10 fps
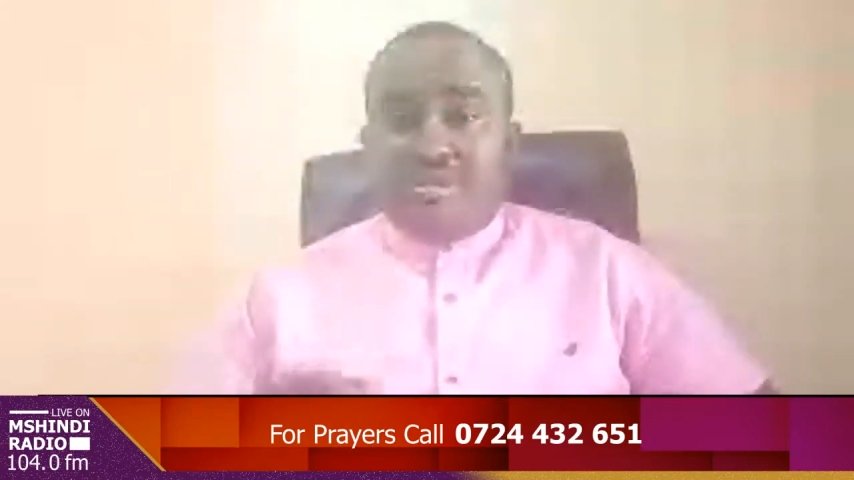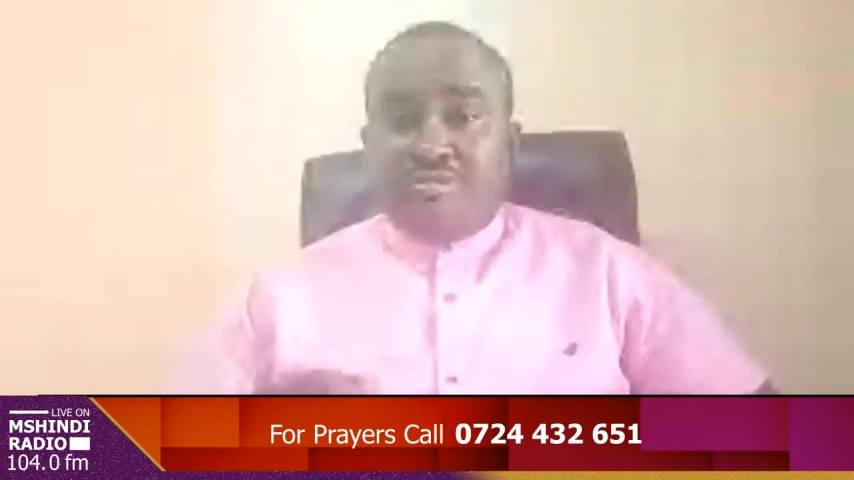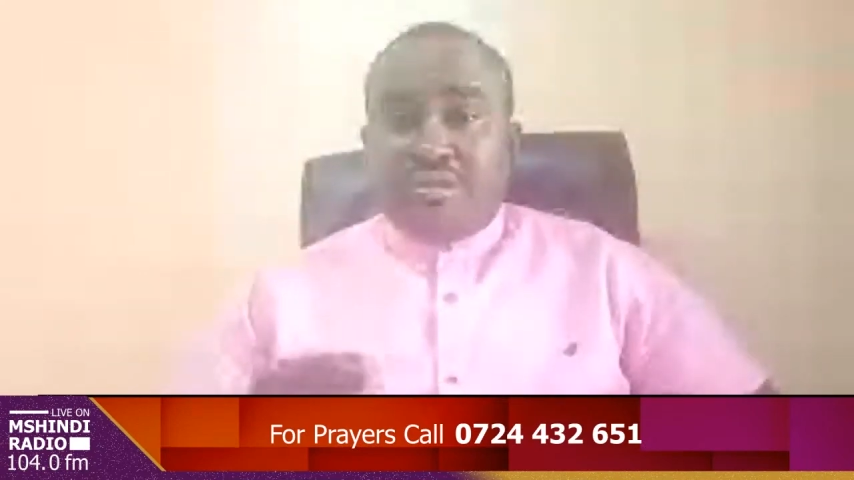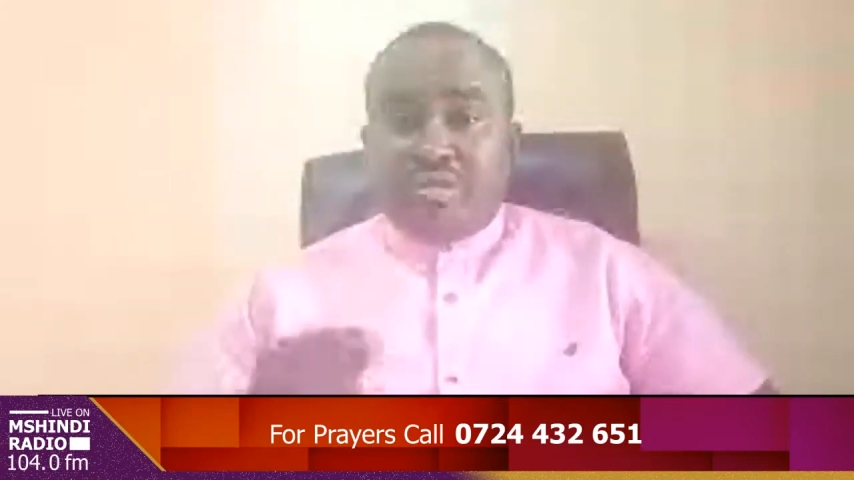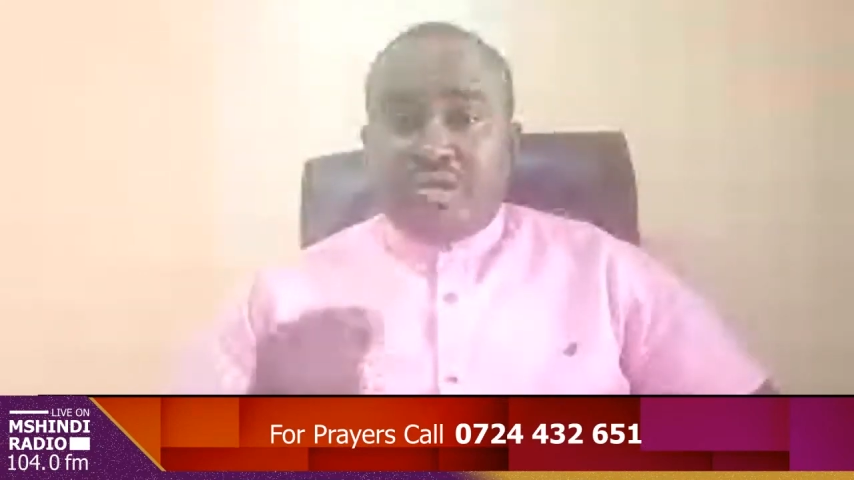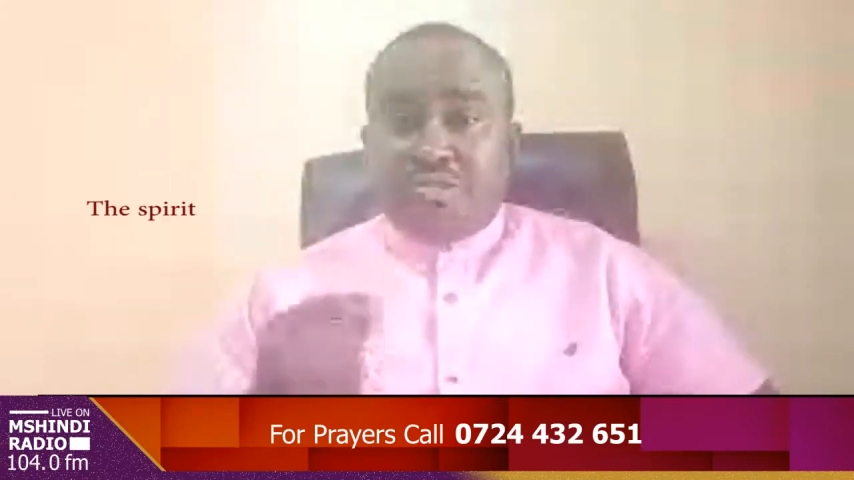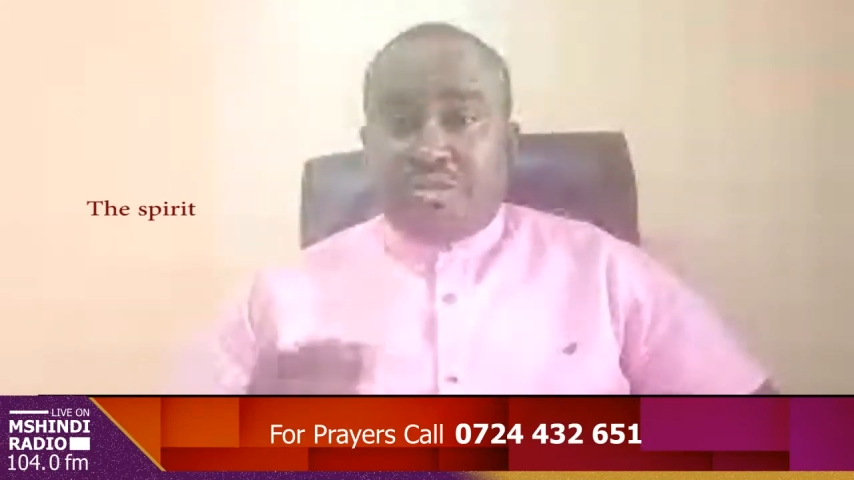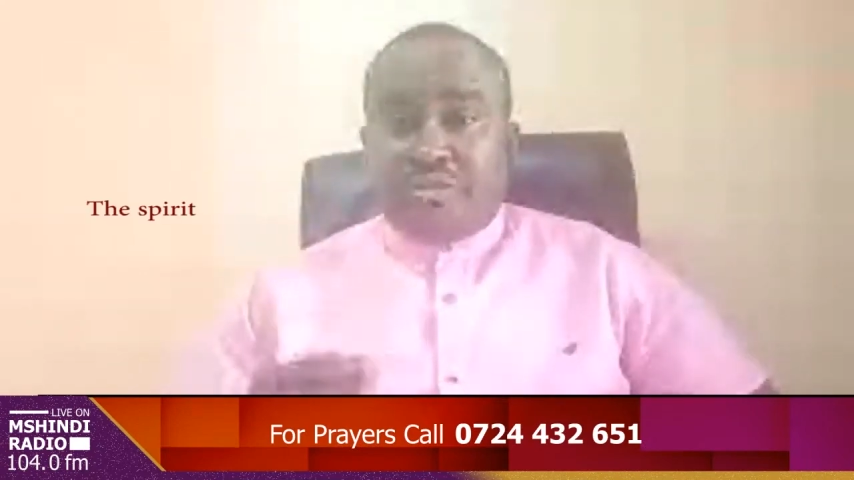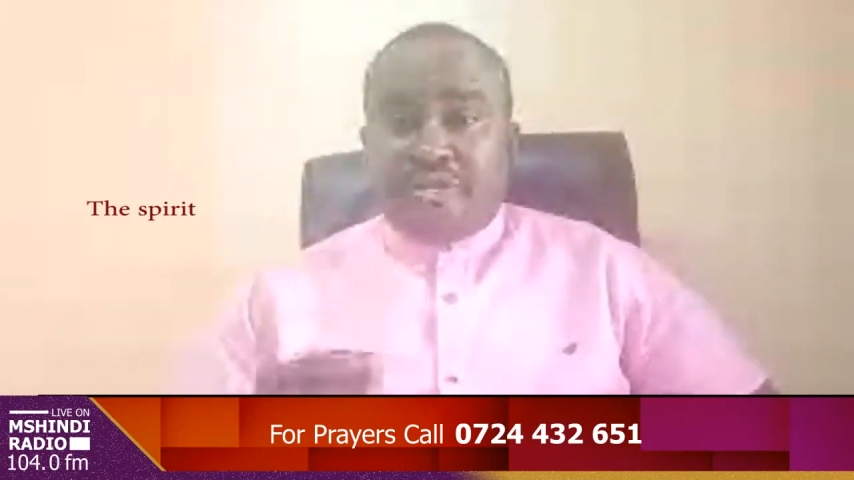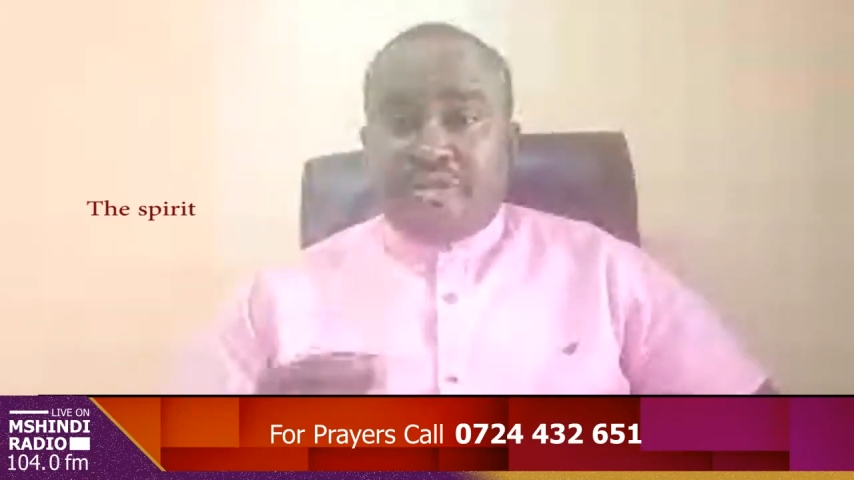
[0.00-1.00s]
of the
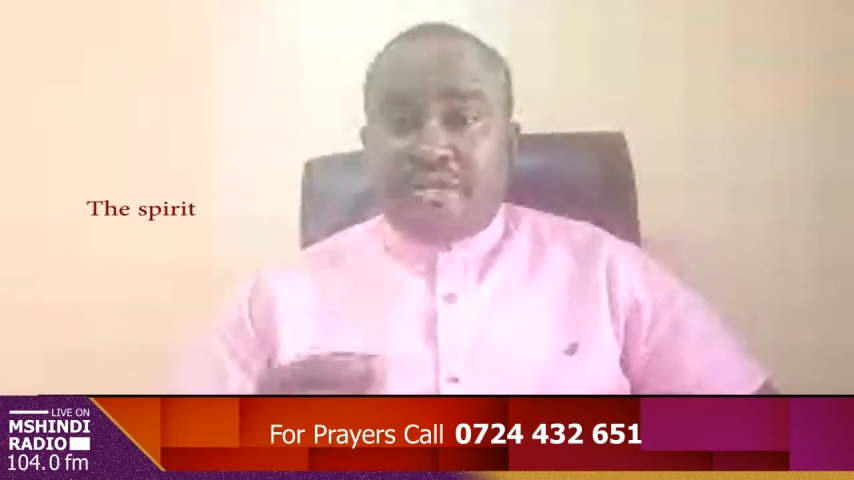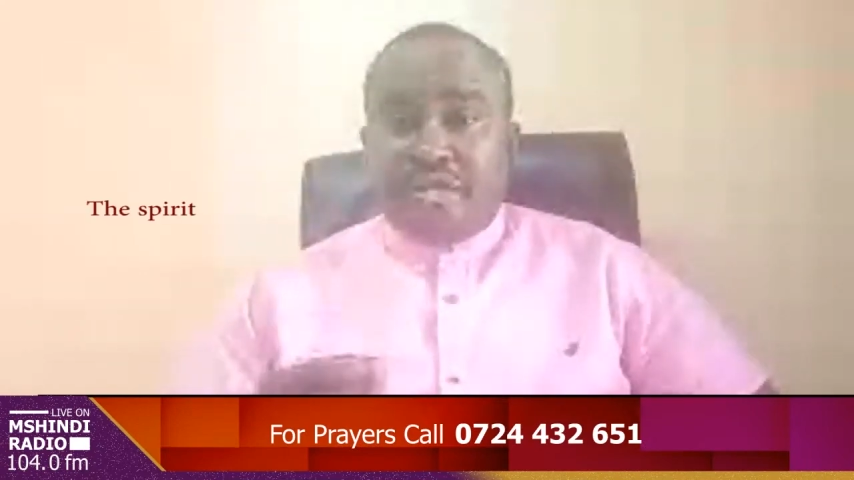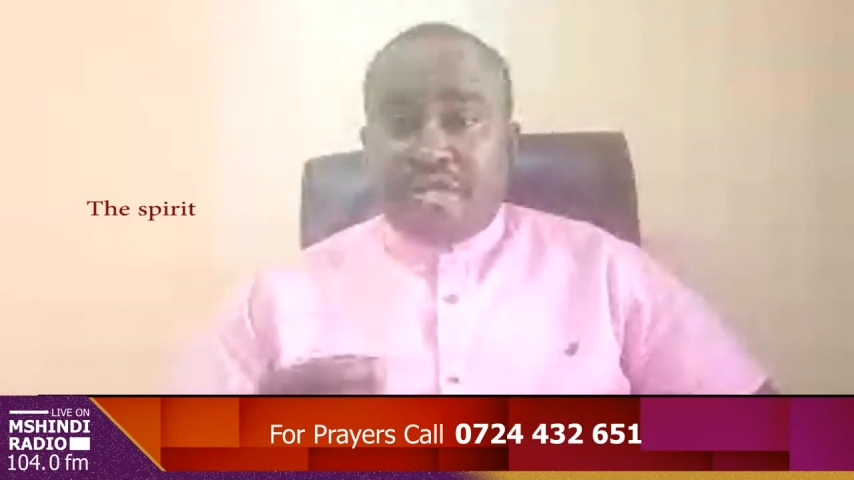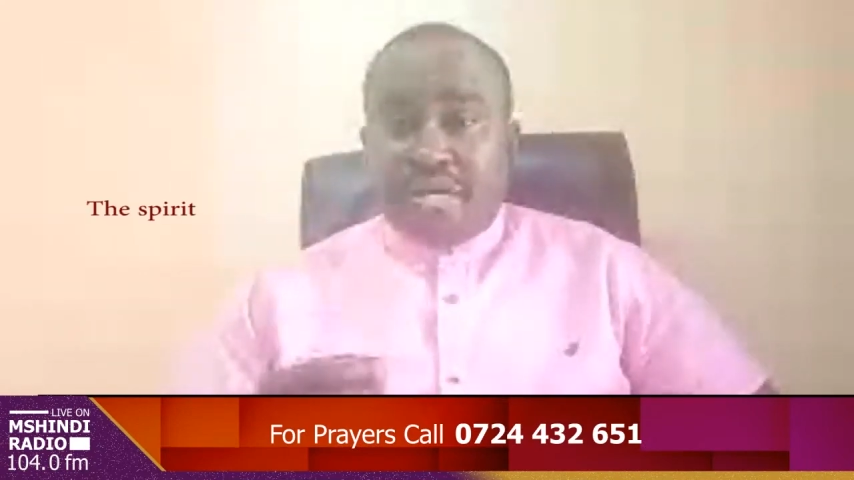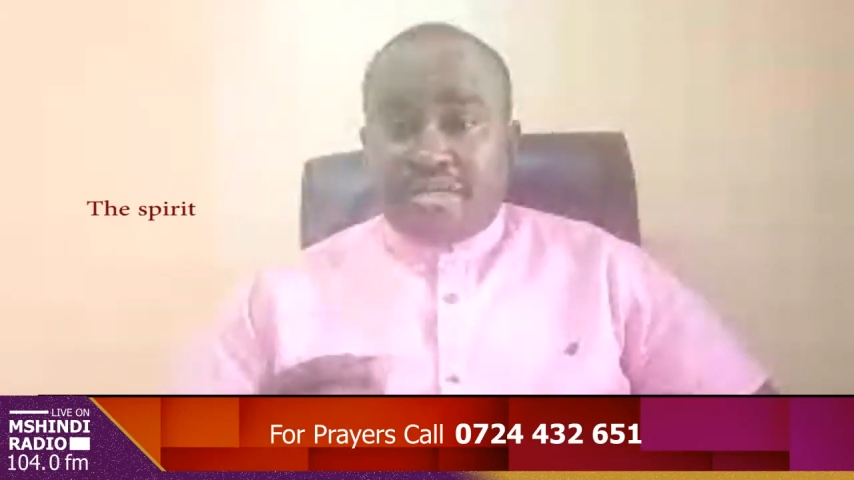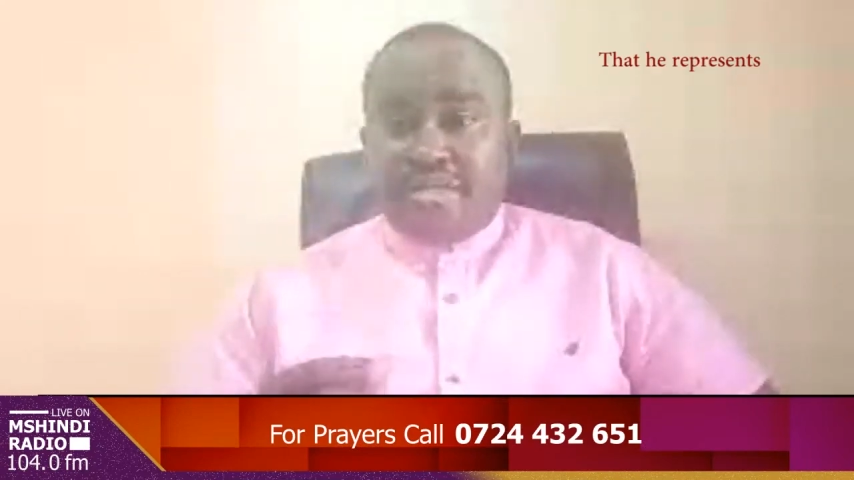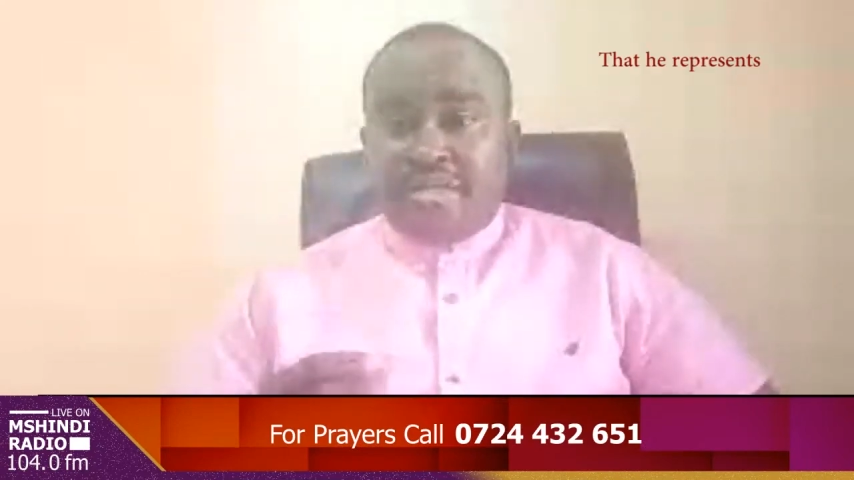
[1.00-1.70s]
spirit that